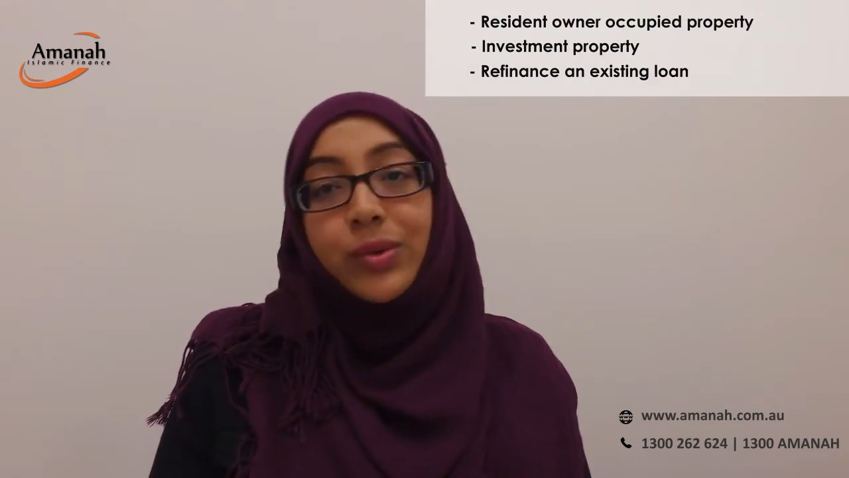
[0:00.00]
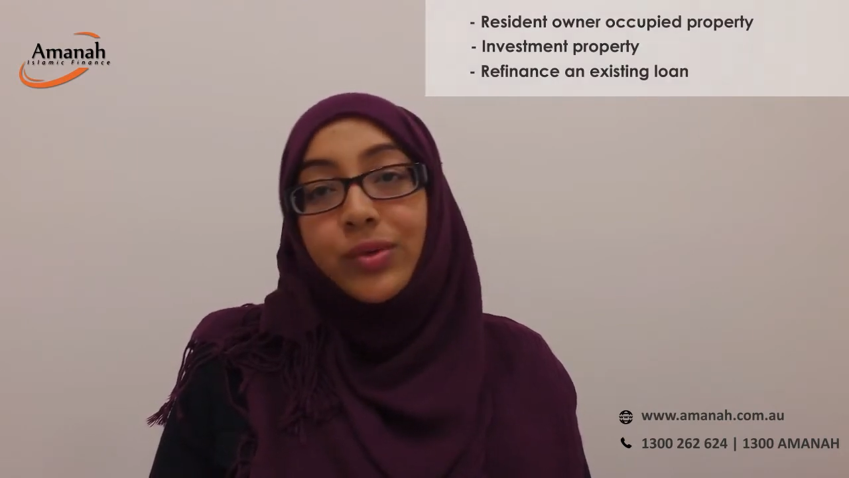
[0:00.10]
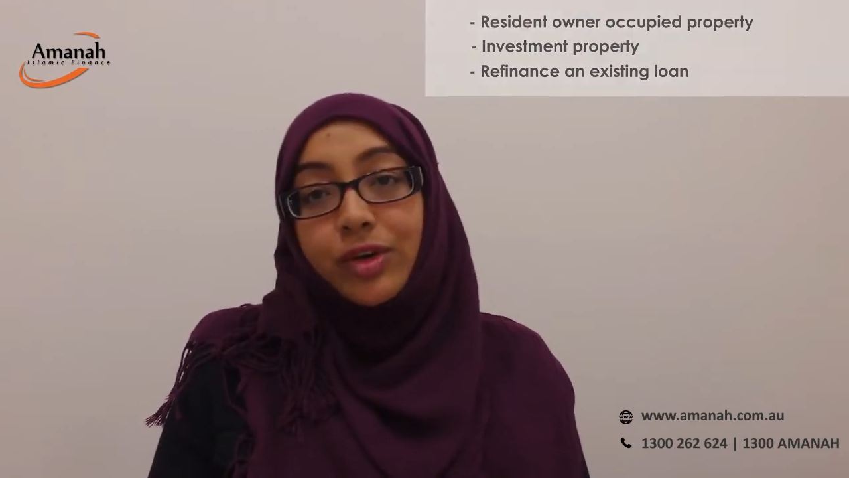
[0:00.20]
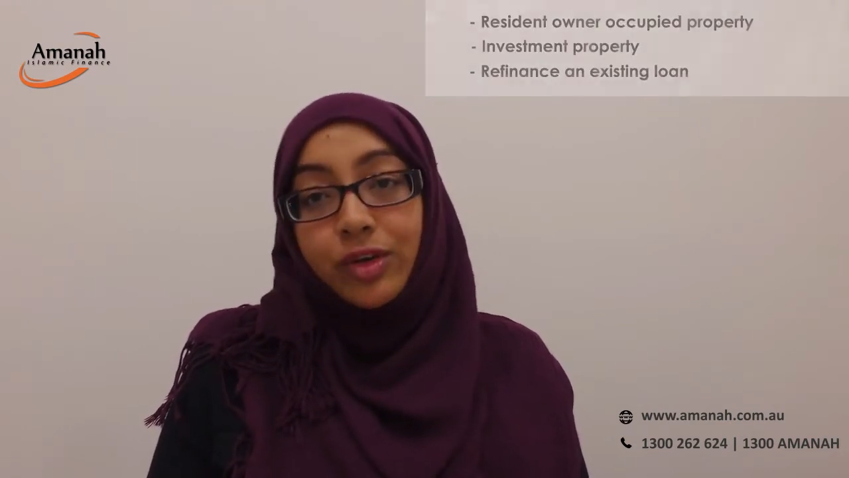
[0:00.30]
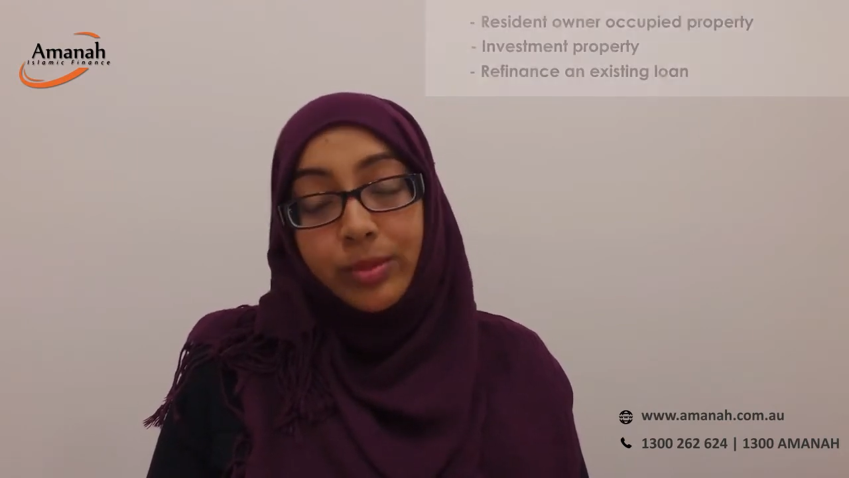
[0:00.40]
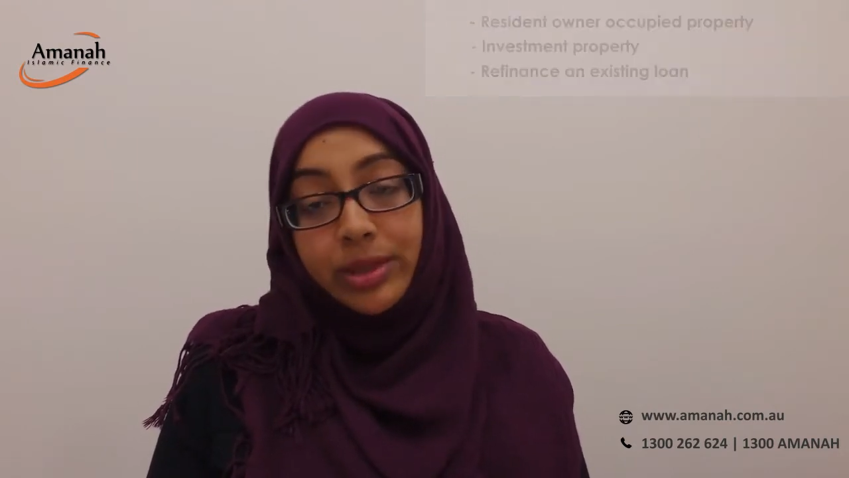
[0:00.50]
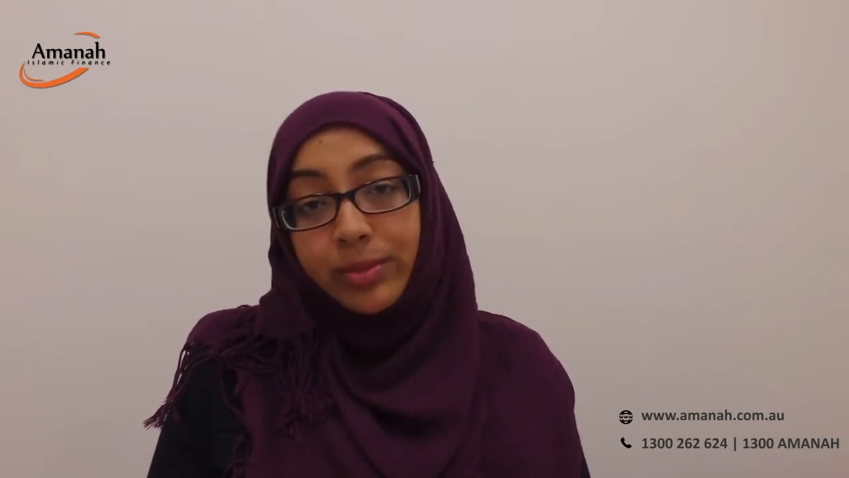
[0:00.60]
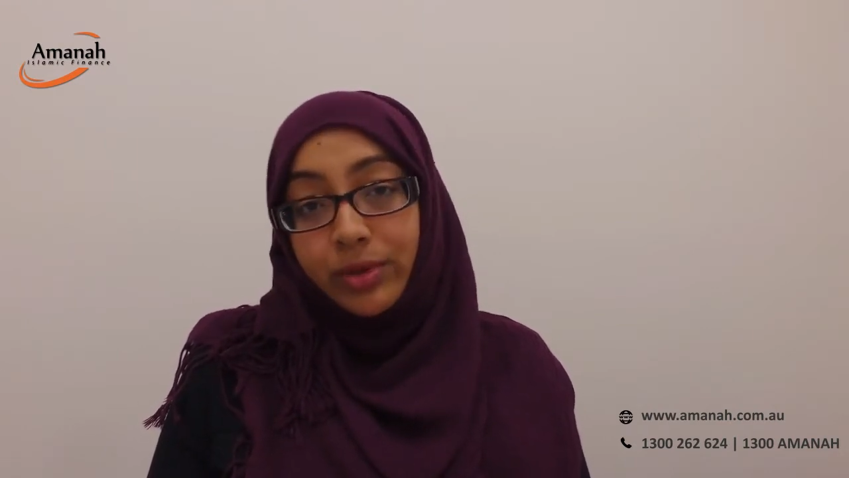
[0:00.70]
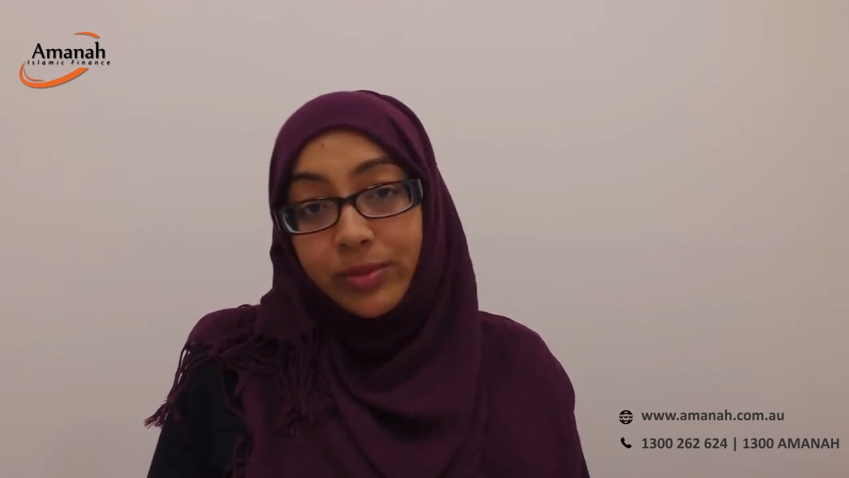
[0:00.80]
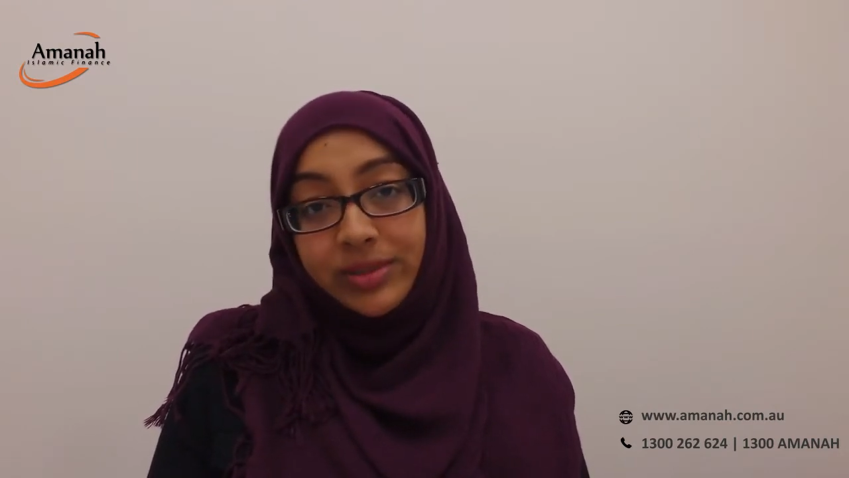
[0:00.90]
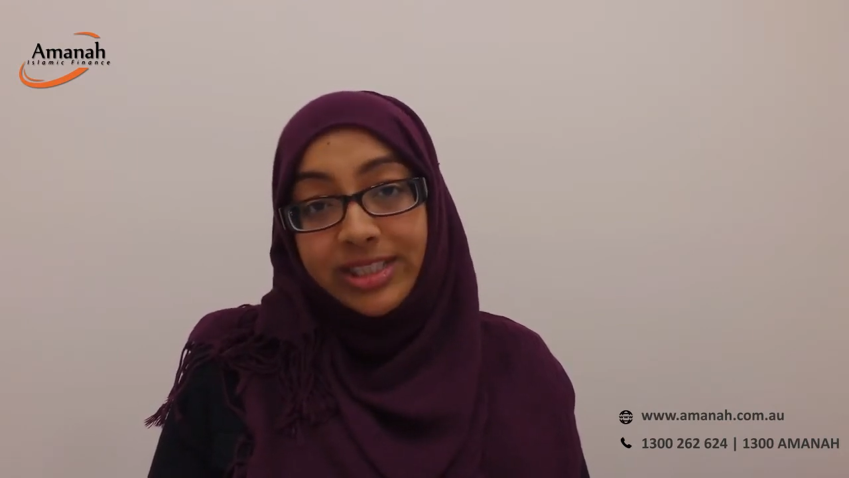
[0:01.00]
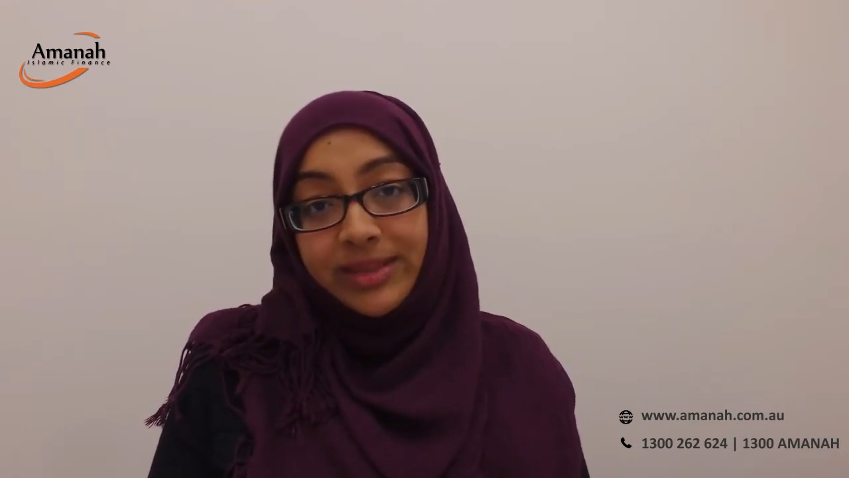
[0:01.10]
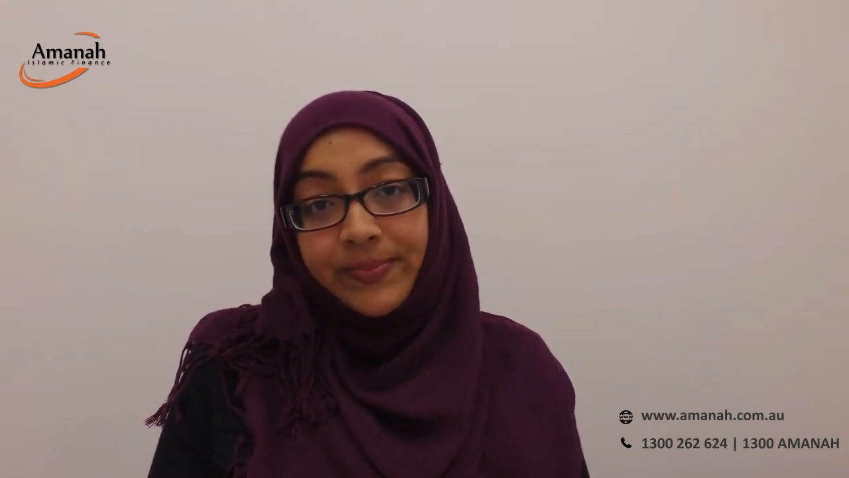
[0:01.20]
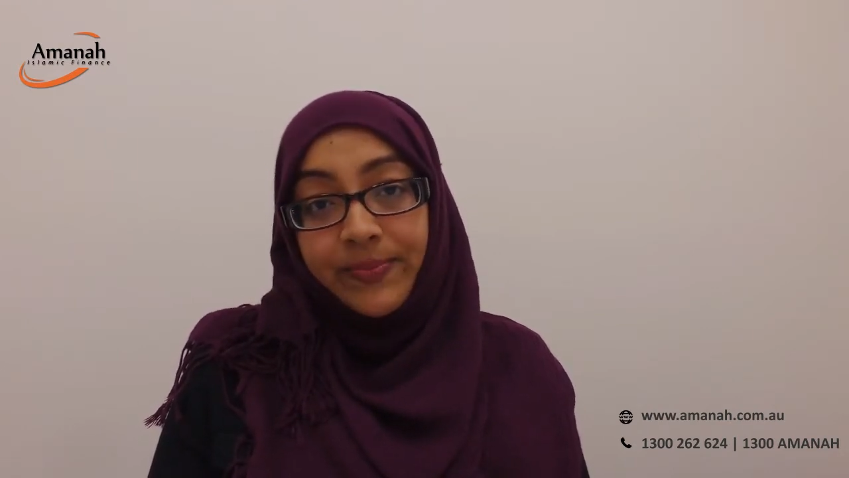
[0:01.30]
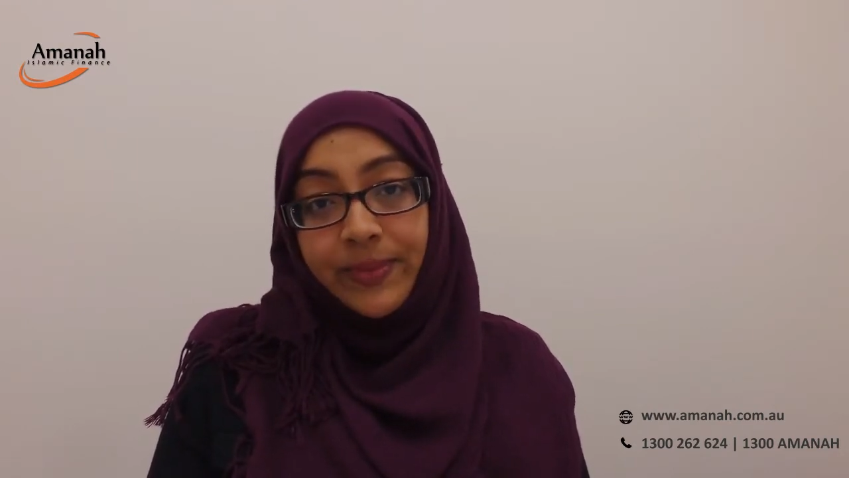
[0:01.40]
owner-occupied property.